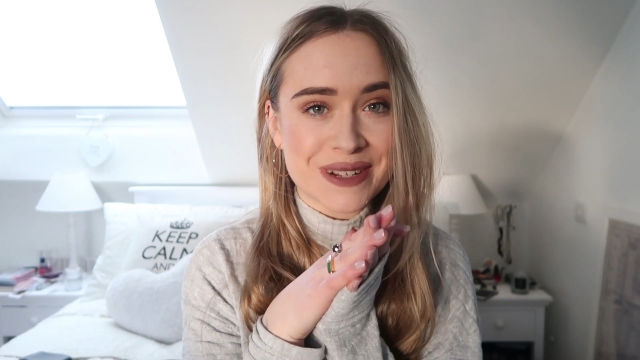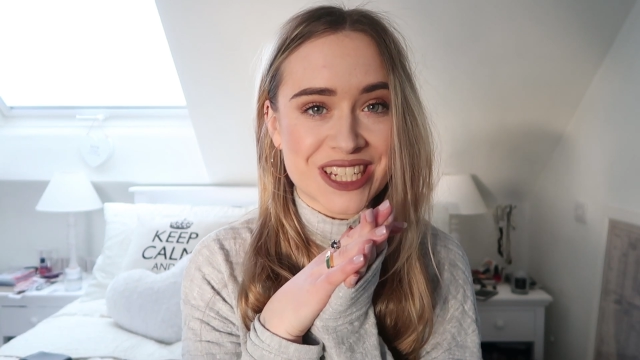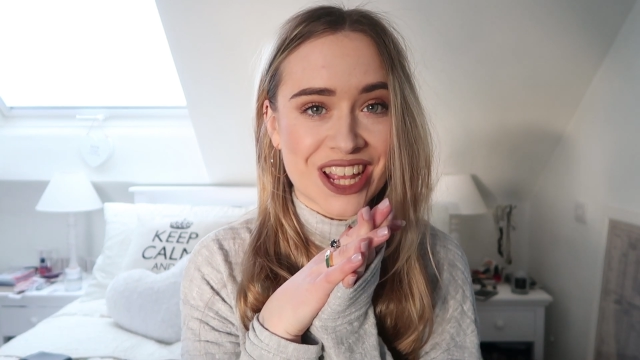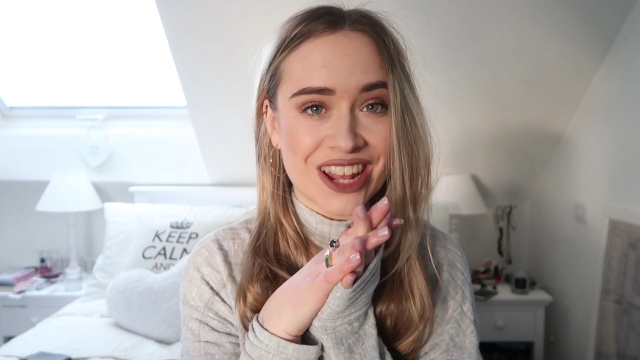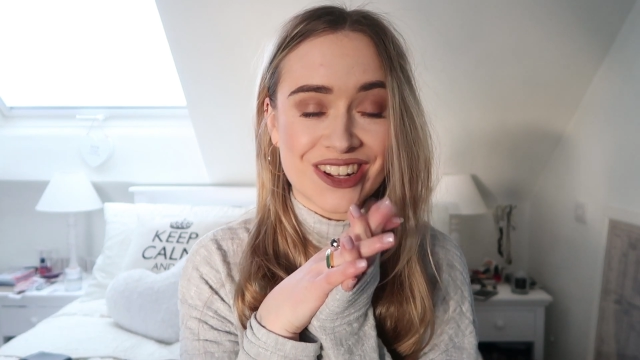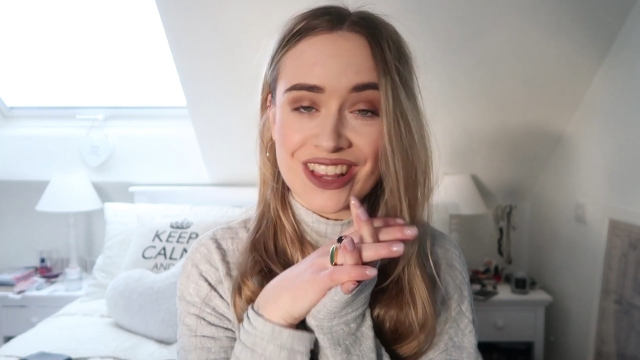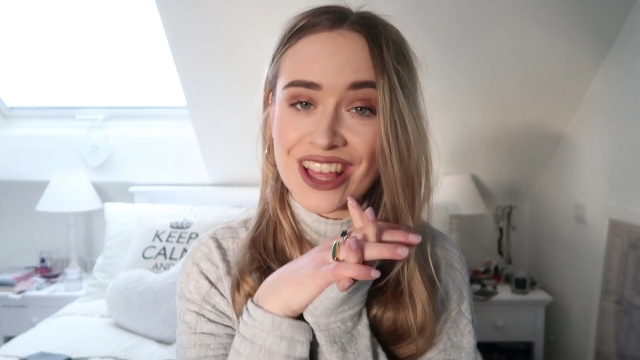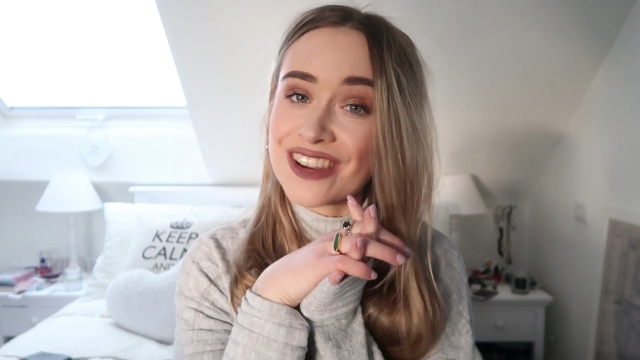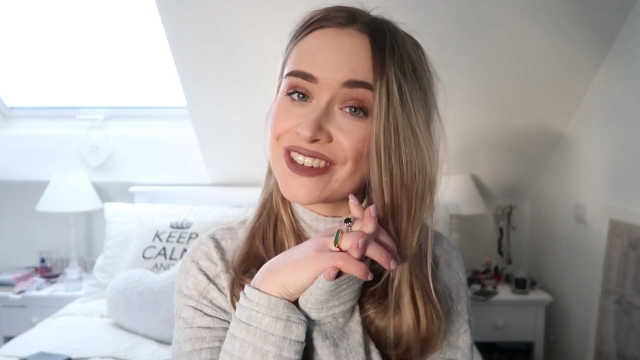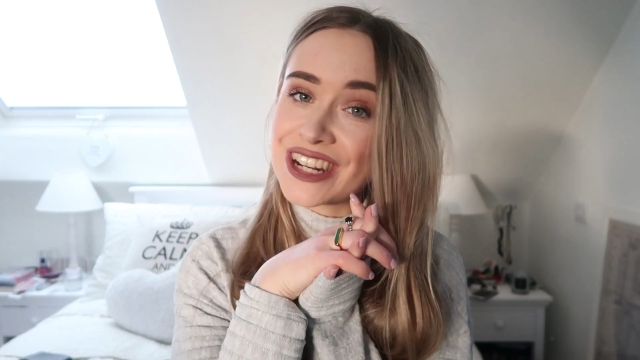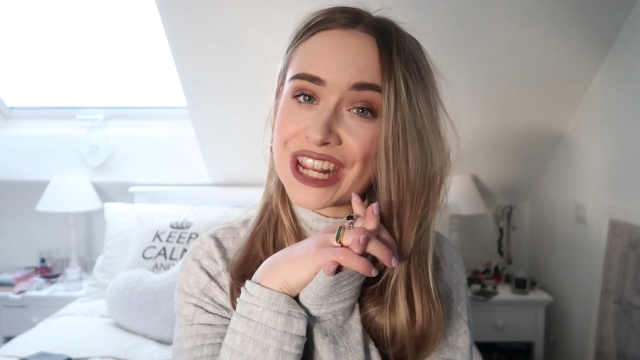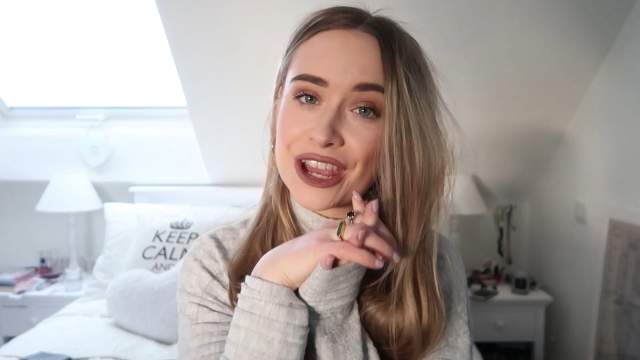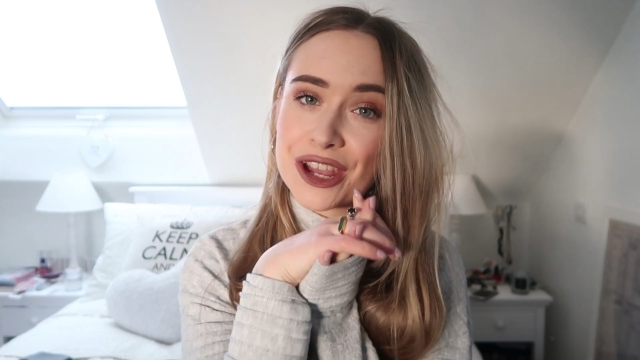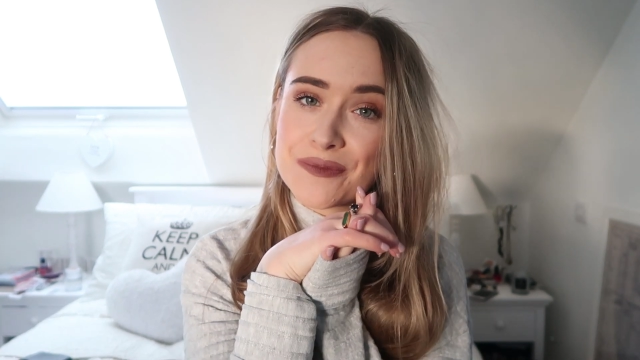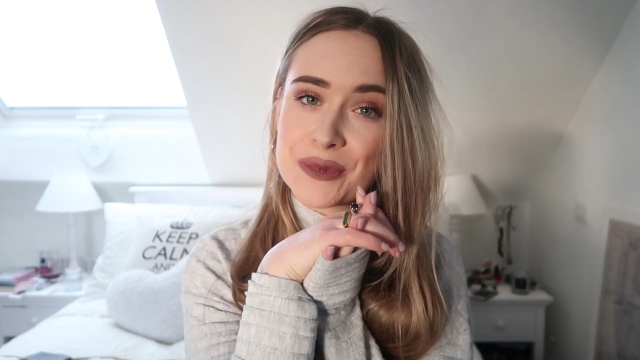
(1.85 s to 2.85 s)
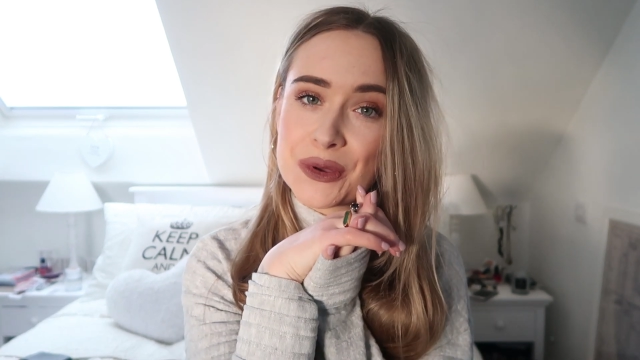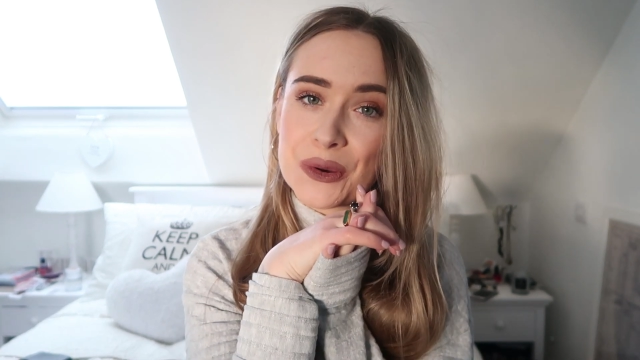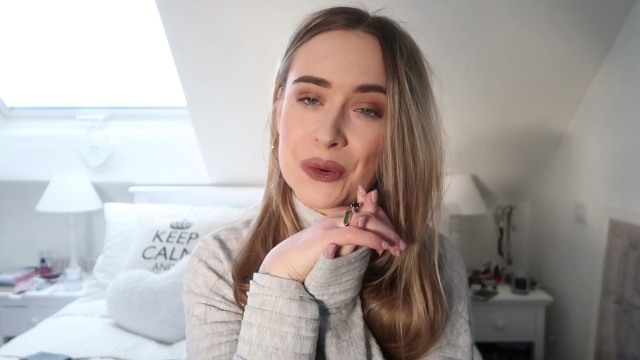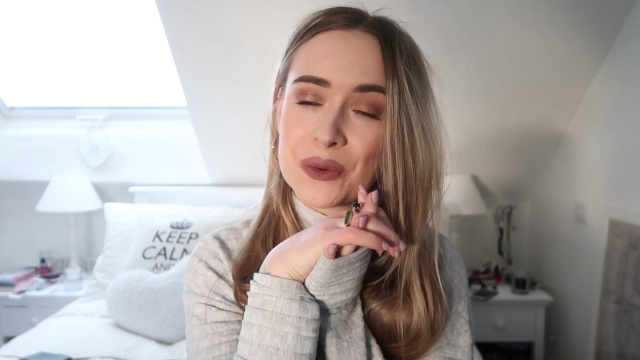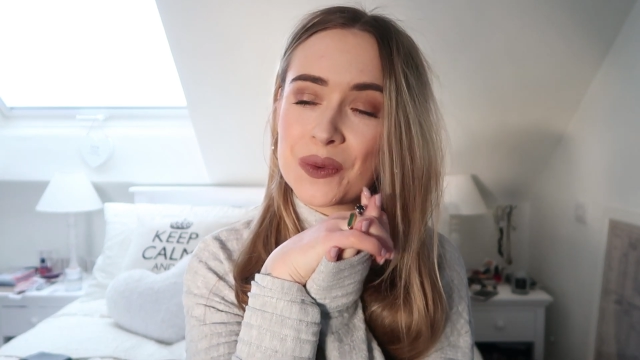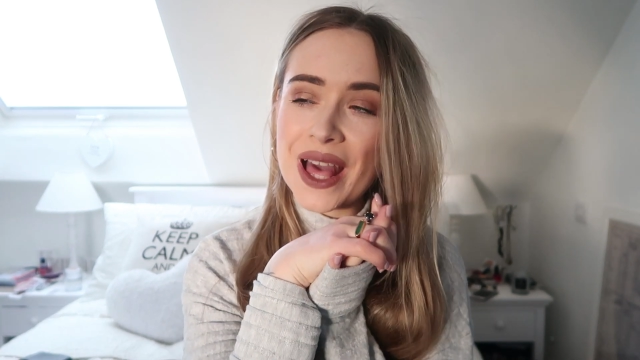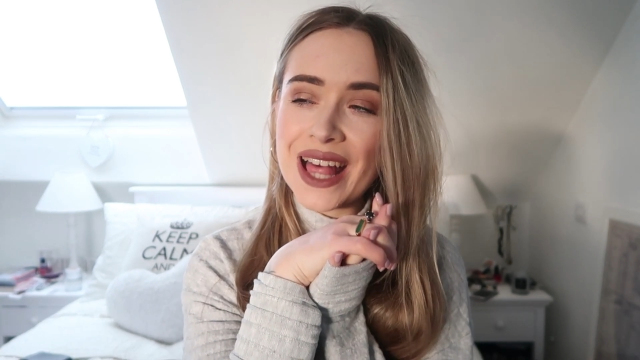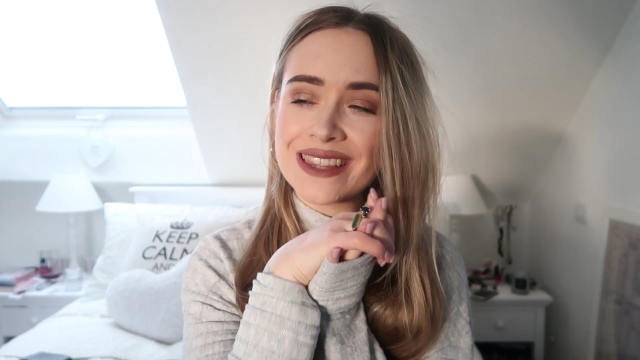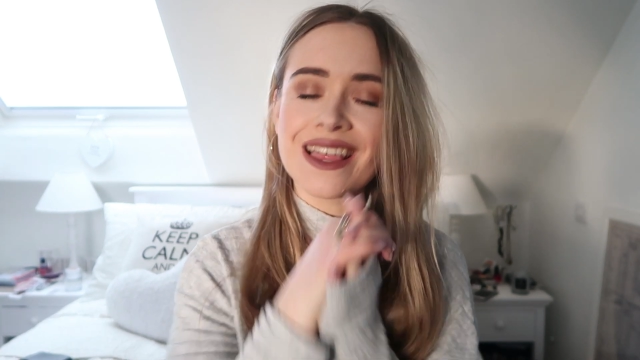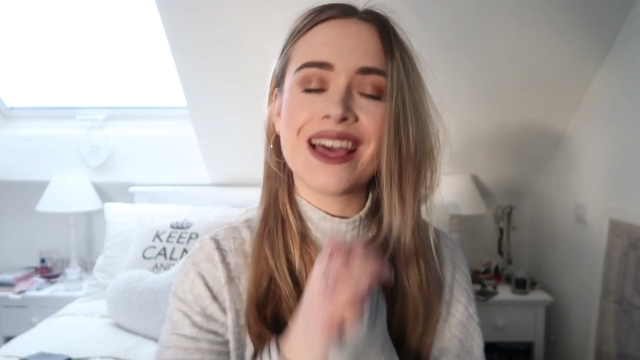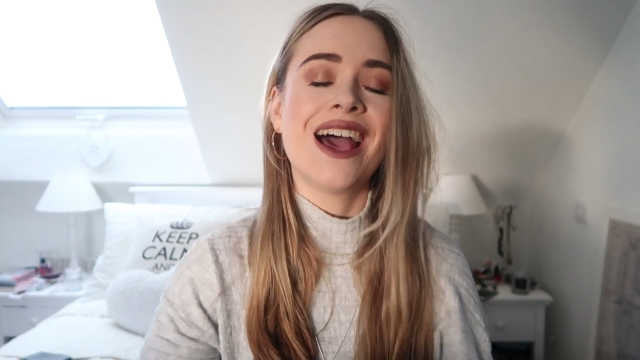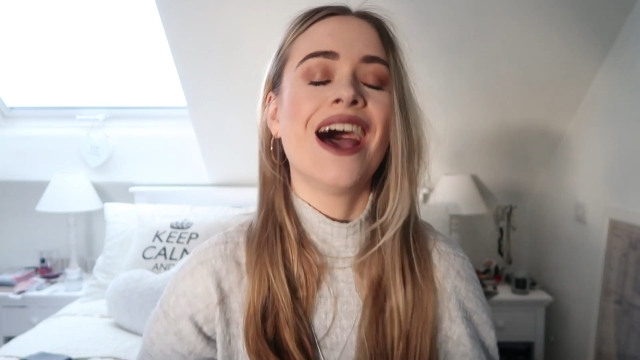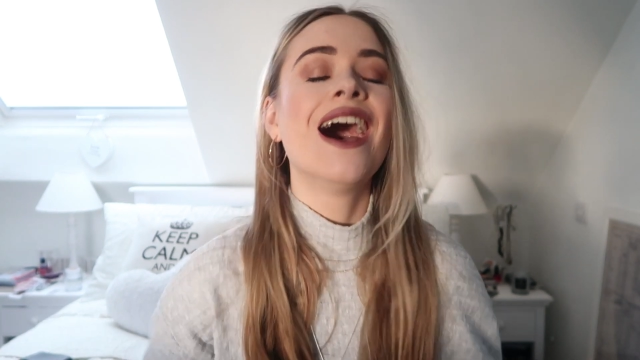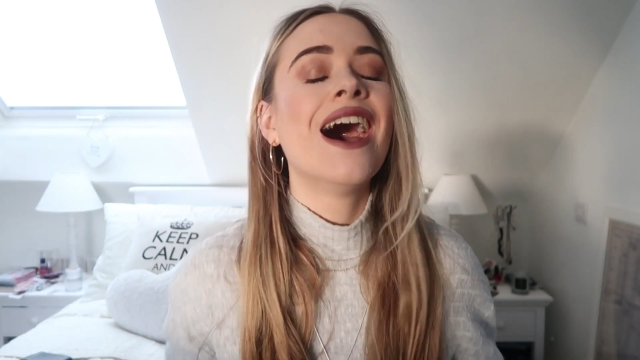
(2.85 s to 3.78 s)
my channel. I really hope you're all well.